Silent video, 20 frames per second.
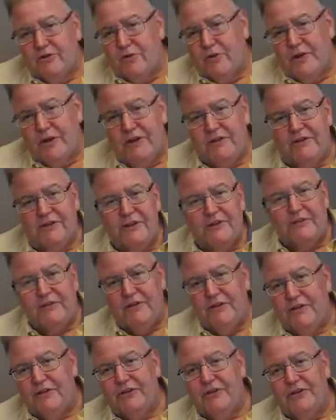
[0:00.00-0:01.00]

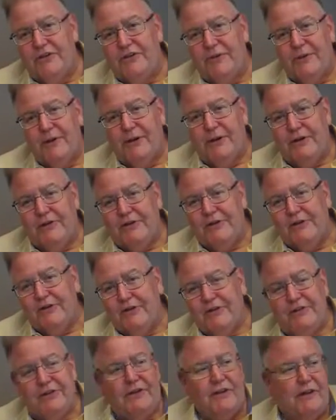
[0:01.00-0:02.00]
27 years experience in
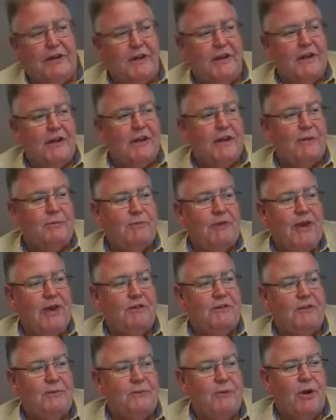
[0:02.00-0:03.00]
the city income
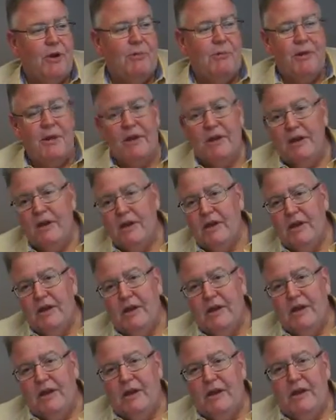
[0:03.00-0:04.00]
tax department,
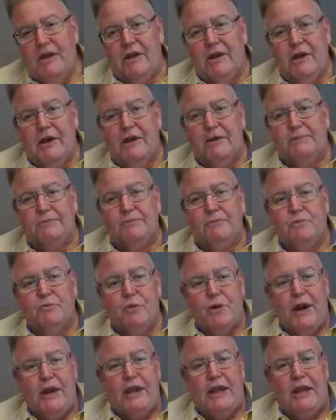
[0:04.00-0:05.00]
and
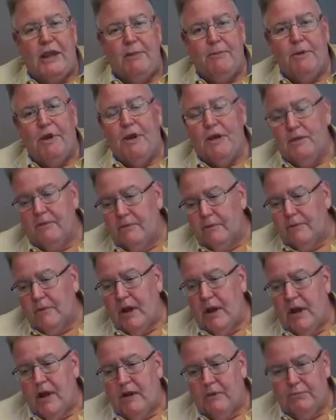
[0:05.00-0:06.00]
when I came in,
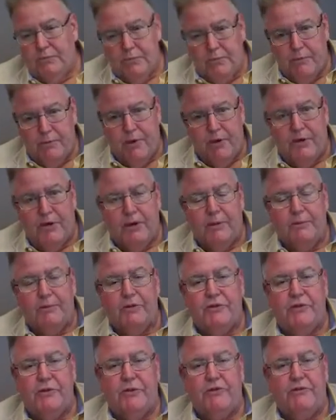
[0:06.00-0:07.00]
I promoted him
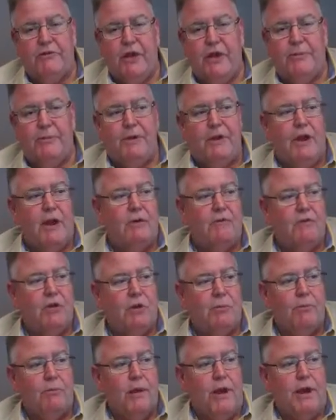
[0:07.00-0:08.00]
to Chief Deputy. I've
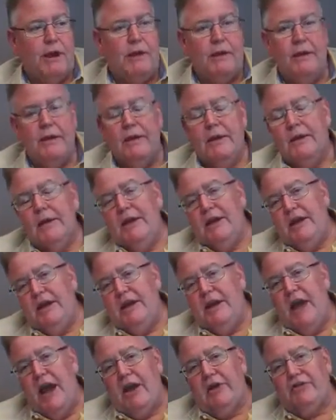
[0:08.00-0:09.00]
known Mike.
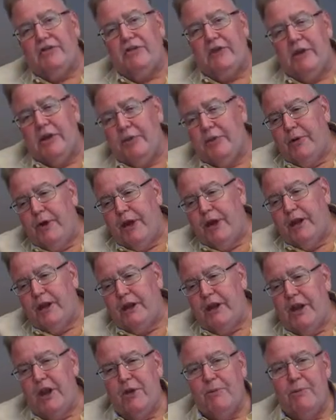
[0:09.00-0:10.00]
He actually ran a
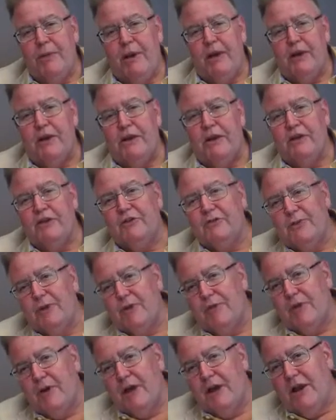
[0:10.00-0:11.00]
campaign against
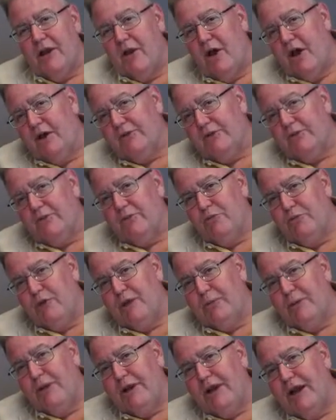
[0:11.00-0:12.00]
me when I lost
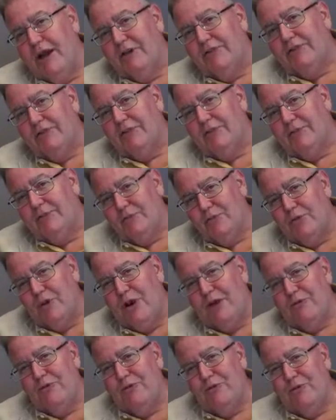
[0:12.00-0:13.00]
when I
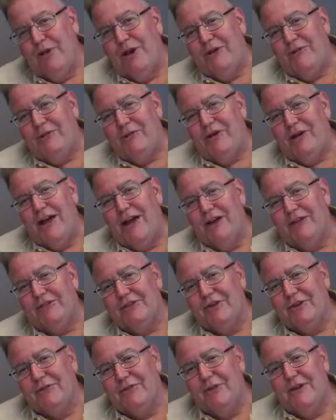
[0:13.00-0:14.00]
ran for
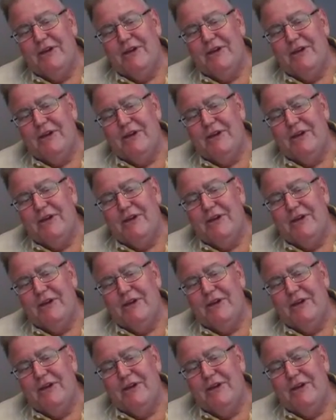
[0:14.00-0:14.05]
council.